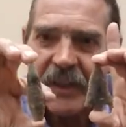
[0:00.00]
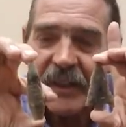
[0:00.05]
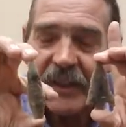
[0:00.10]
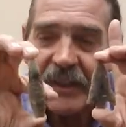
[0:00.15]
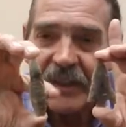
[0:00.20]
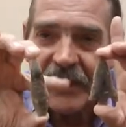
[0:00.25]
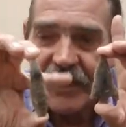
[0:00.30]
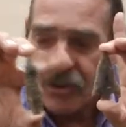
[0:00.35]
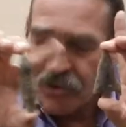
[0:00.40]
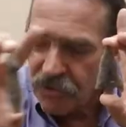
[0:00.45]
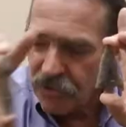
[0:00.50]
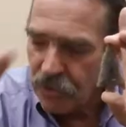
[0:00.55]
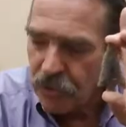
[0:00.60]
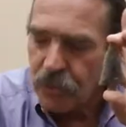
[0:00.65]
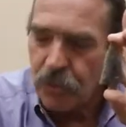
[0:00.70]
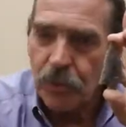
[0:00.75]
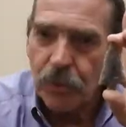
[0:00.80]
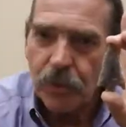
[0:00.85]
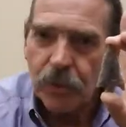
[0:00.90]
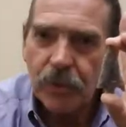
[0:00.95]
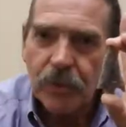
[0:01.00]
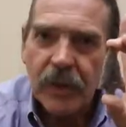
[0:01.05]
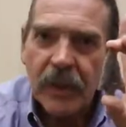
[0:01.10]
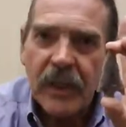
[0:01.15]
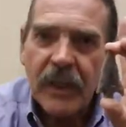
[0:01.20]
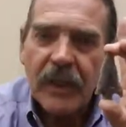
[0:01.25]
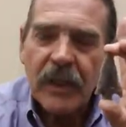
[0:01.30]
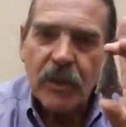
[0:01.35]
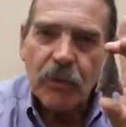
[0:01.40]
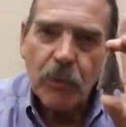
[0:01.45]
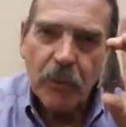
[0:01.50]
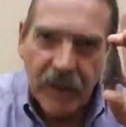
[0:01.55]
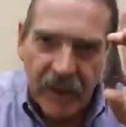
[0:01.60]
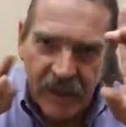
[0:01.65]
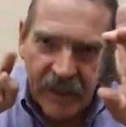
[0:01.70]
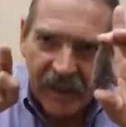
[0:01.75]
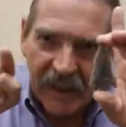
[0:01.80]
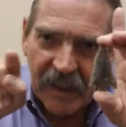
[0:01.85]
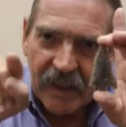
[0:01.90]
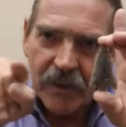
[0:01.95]
And this tool, when
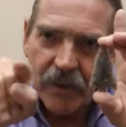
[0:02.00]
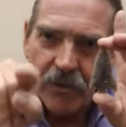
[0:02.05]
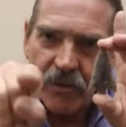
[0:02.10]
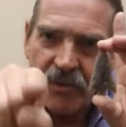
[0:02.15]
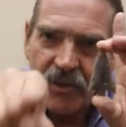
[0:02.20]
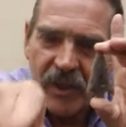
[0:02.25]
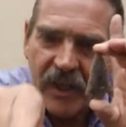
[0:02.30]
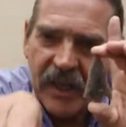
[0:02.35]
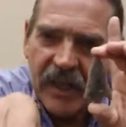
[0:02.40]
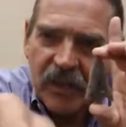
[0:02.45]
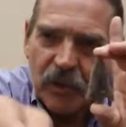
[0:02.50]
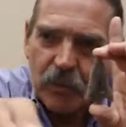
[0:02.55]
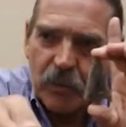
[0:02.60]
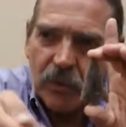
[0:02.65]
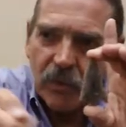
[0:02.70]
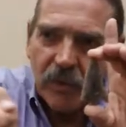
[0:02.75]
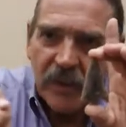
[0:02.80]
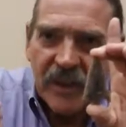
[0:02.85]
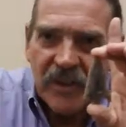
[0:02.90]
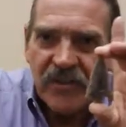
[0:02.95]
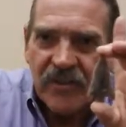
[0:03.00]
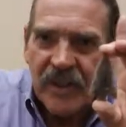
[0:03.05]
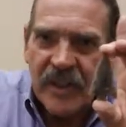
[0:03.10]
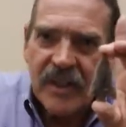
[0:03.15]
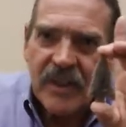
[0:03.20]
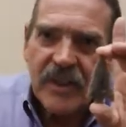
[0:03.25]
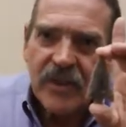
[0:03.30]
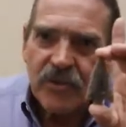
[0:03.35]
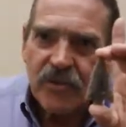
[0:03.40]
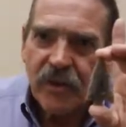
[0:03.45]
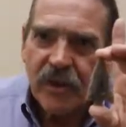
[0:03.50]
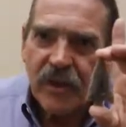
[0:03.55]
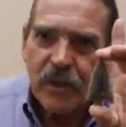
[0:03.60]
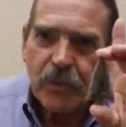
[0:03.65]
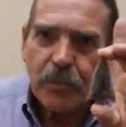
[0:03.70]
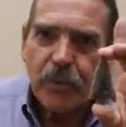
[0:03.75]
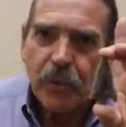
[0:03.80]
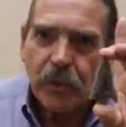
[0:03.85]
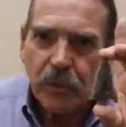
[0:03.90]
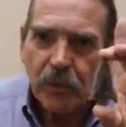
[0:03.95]
it enters an animal, is easily
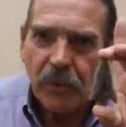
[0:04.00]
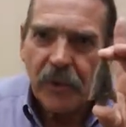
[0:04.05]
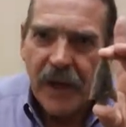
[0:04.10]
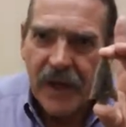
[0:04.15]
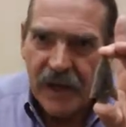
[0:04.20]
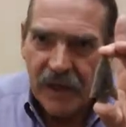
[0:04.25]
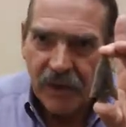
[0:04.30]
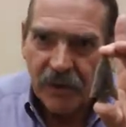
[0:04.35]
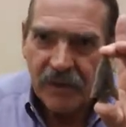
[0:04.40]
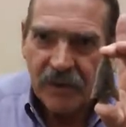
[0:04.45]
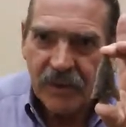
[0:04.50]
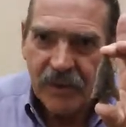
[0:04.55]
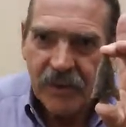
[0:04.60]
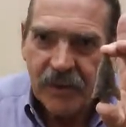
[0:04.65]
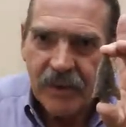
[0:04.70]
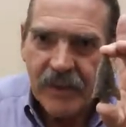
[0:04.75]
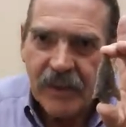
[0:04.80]
pulled out.